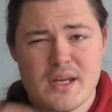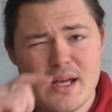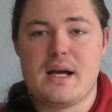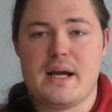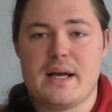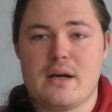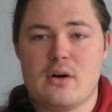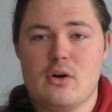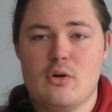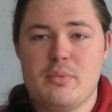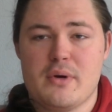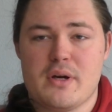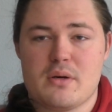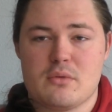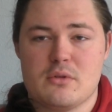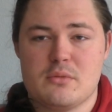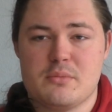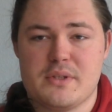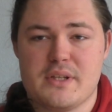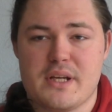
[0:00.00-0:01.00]
I hope I
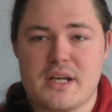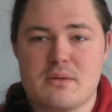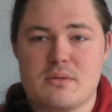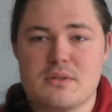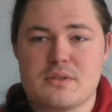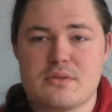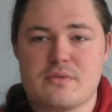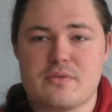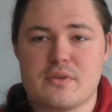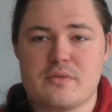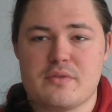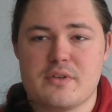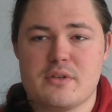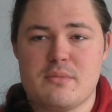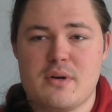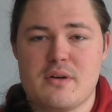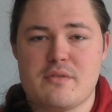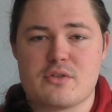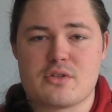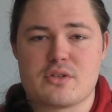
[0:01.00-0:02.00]
will be able to fulfill
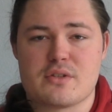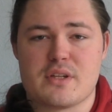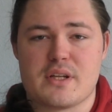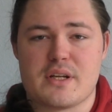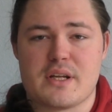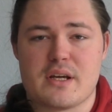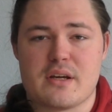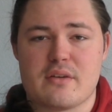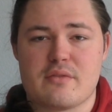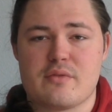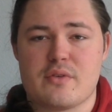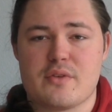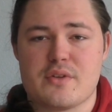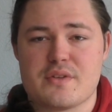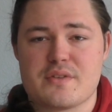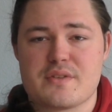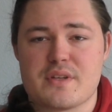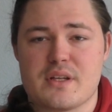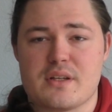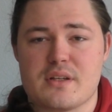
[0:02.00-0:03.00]
my vision that I have for
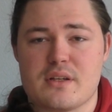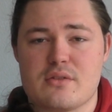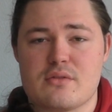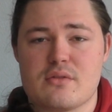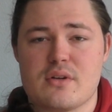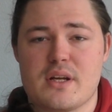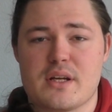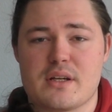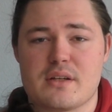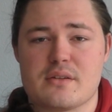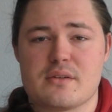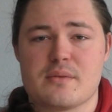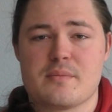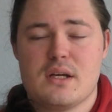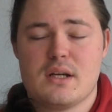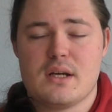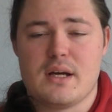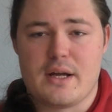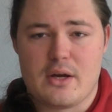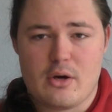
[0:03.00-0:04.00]
this and that you like it.
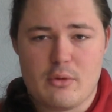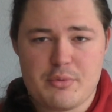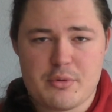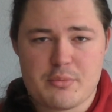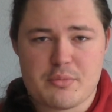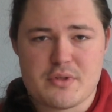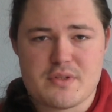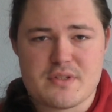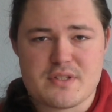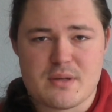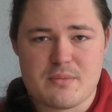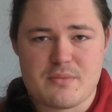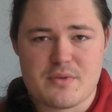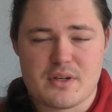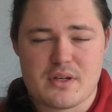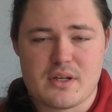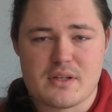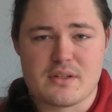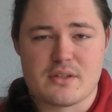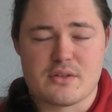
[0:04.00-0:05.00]
I hope you print
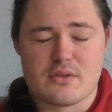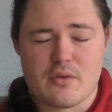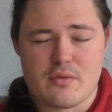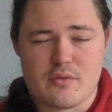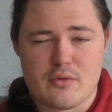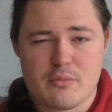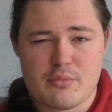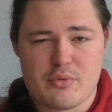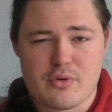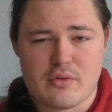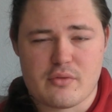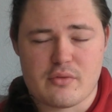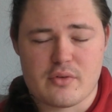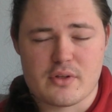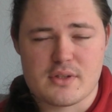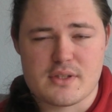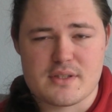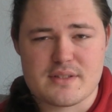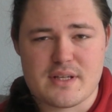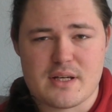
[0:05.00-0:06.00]
something and that you have no print
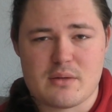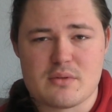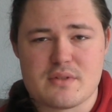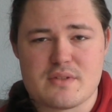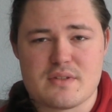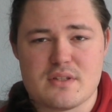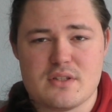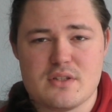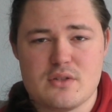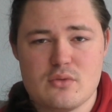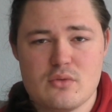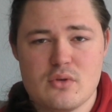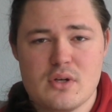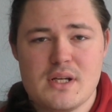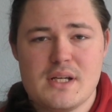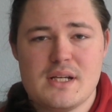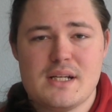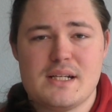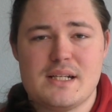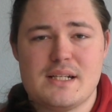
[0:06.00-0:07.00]
failures. I will see you
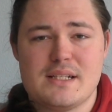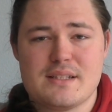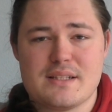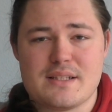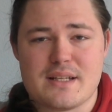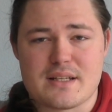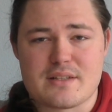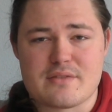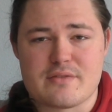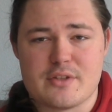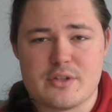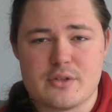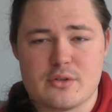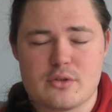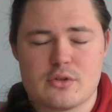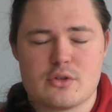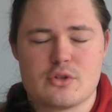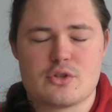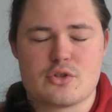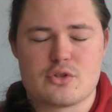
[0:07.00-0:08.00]
in the next
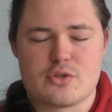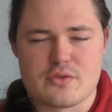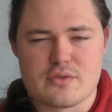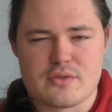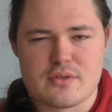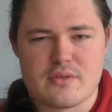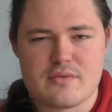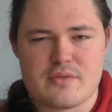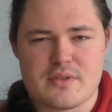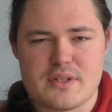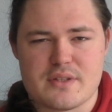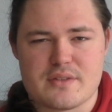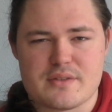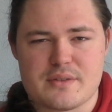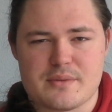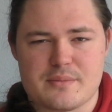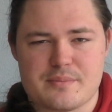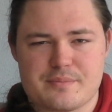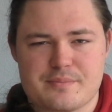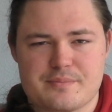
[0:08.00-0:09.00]
video. Tschüss und auf
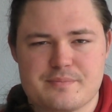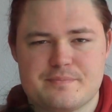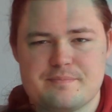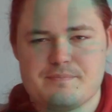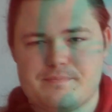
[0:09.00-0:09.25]
Wiedersehen.